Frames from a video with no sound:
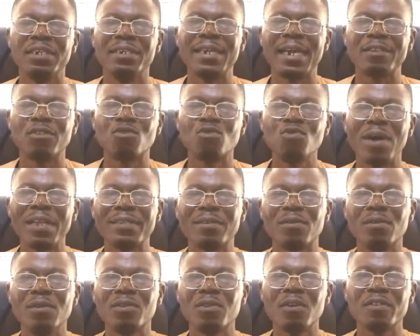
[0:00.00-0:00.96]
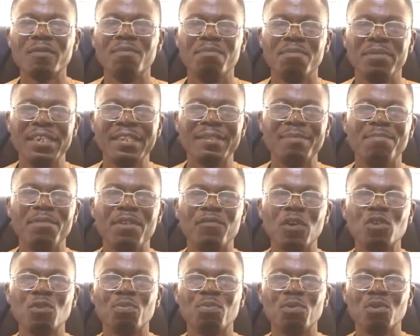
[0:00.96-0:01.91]
that two articulators meet
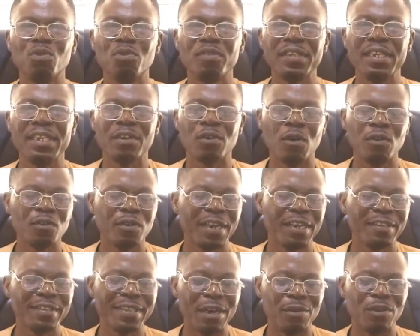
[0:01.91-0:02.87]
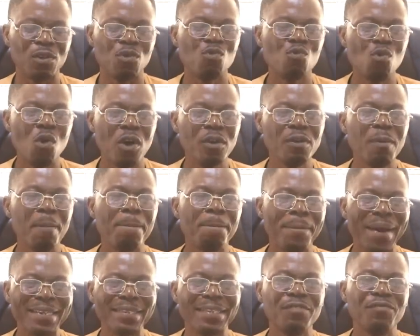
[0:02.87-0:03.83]
before you produce a consonant sound. One
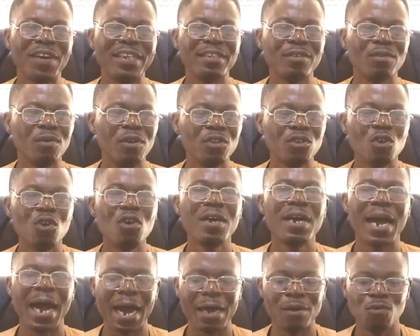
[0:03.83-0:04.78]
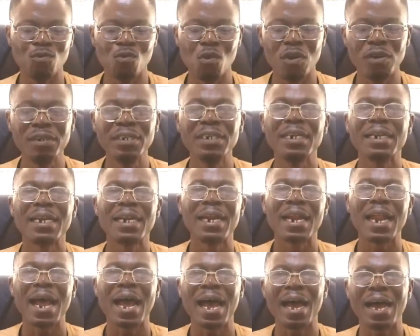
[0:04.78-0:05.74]
passive articulator and one
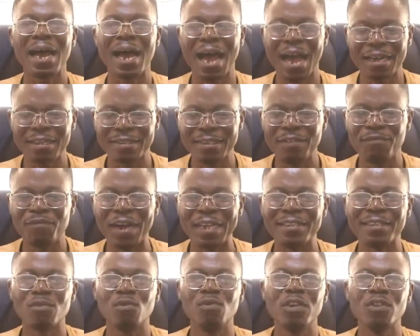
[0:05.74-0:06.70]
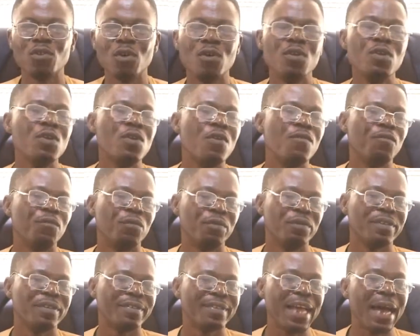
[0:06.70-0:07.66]
active articulator. For
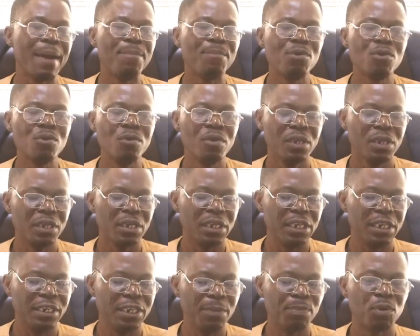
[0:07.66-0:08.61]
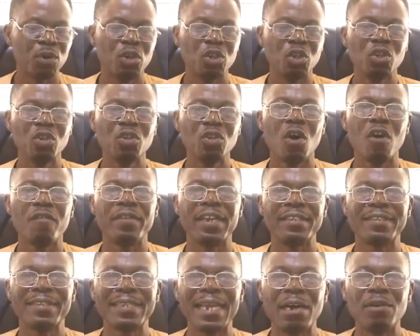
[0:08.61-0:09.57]
example, in the production of the
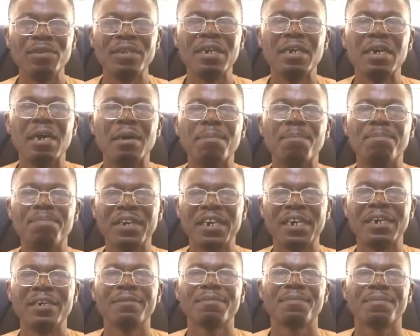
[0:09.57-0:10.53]
sound ba.